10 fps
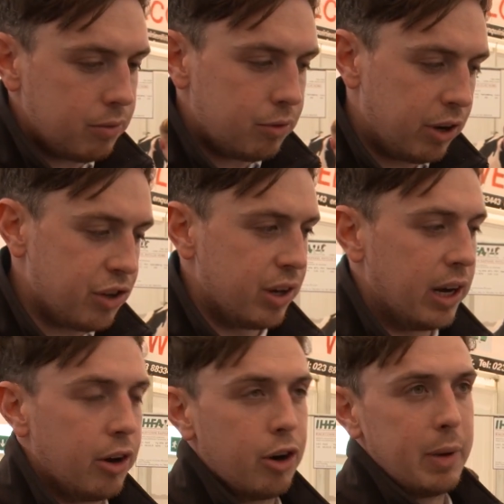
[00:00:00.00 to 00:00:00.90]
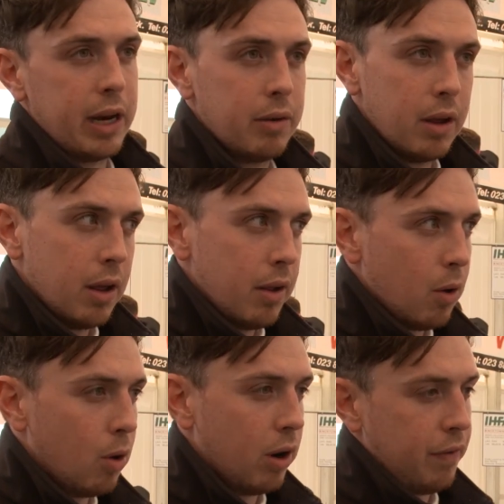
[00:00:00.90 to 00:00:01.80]
Traditionally, you know what I mean,
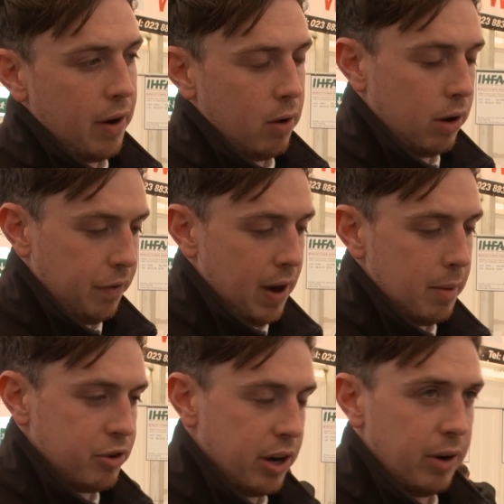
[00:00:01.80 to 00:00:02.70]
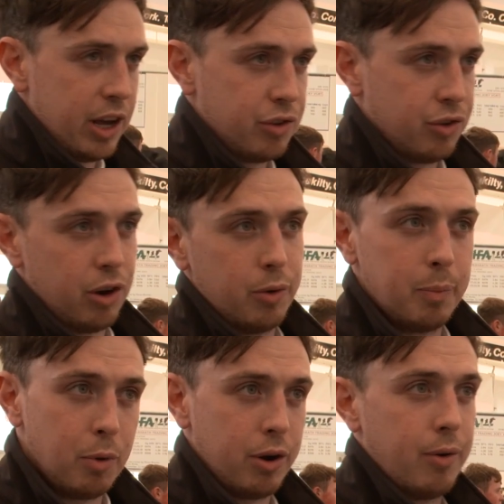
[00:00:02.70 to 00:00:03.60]
all our farmer generations, you know, were
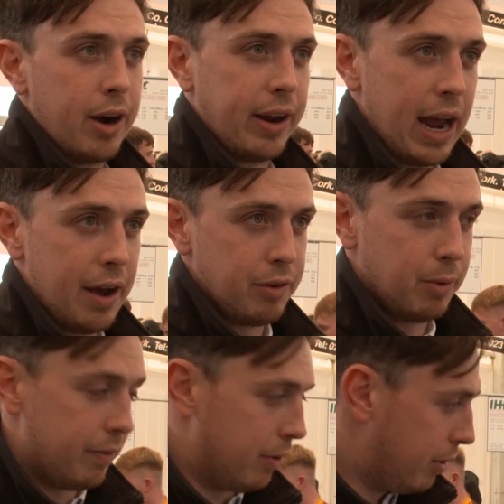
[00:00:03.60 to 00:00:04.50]
bucket rearing calves or whatever.